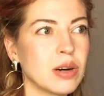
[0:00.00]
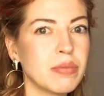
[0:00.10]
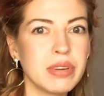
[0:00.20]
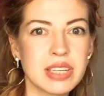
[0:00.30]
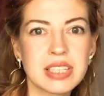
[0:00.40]

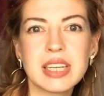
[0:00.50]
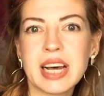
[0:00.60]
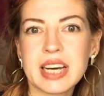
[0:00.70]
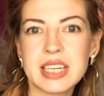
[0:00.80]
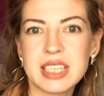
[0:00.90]
obviously,
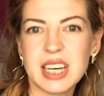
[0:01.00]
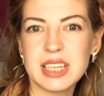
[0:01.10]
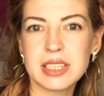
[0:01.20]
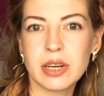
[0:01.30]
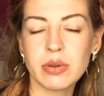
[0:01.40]
like I said,
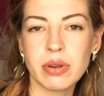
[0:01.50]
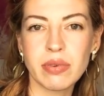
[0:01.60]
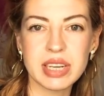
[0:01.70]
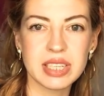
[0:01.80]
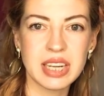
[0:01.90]
it's not going to
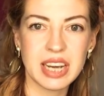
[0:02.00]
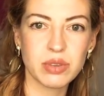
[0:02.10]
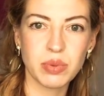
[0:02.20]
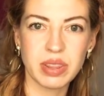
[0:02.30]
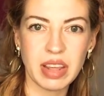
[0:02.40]

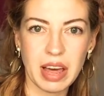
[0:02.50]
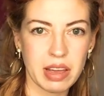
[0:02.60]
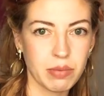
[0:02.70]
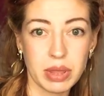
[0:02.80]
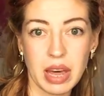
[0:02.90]
resonate with
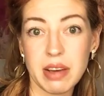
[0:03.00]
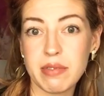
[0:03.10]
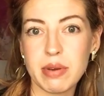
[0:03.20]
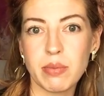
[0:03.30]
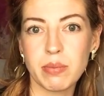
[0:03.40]
with
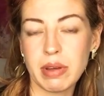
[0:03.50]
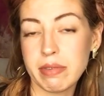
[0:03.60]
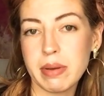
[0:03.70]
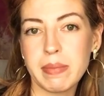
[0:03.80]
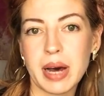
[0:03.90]
every
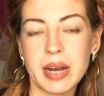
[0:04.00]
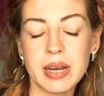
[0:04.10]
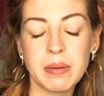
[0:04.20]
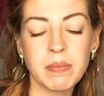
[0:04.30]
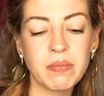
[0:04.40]

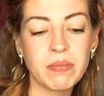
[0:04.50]
everybody.